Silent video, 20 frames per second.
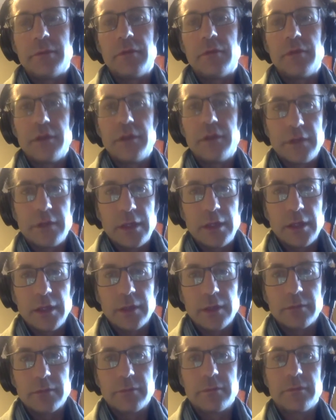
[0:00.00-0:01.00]

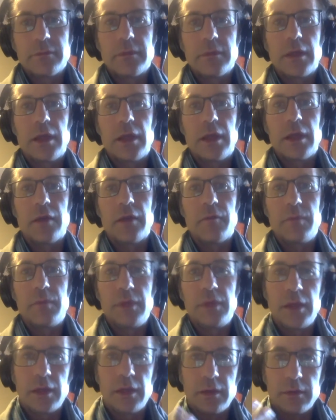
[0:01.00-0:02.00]
listening and of
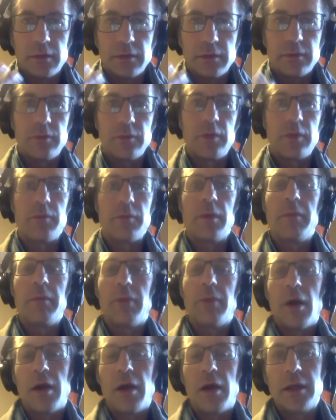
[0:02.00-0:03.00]
being with my
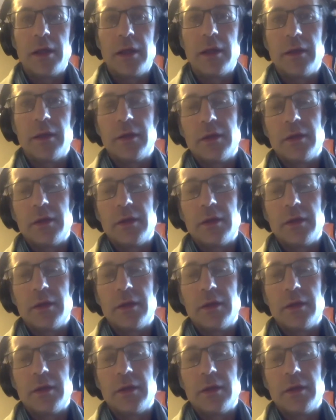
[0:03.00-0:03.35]
body